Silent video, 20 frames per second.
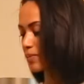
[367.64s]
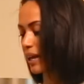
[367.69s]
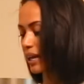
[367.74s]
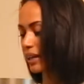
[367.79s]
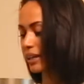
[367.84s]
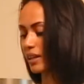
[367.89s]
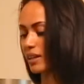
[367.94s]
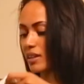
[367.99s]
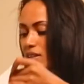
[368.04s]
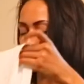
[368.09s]
of
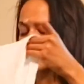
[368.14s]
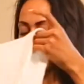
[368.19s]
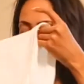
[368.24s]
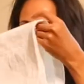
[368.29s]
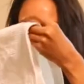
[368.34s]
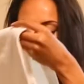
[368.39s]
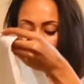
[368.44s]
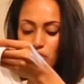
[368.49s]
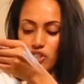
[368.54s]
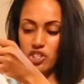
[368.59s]
blankets, but
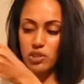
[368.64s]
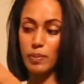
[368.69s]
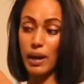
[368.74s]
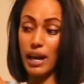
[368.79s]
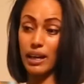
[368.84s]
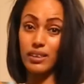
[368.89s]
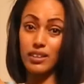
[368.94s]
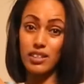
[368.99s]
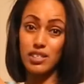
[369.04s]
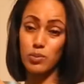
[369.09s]
I would just
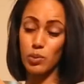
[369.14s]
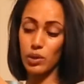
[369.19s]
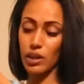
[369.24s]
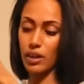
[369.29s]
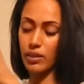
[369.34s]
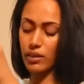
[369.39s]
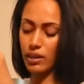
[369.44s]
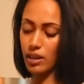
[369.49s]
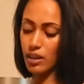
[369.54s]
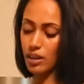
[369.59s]
pack this one,
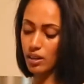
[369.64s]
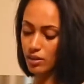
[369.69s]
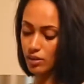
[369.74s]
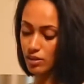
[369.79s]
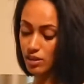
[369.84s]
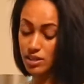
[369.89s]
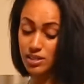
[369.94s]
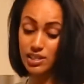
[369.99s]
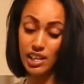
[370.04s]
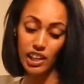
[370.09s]
I think,
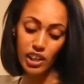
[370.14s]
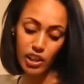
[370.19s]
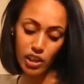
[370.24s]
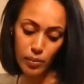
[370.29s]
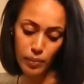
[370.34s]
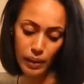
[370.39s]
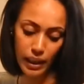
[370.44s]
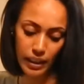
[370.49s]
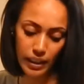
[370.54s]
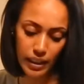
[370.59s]
the
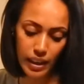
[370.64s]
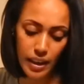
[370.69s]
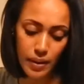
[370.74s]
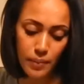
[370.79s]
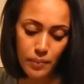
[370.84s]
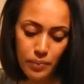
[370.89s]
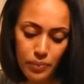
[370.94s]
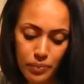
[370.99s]
cellular blanket.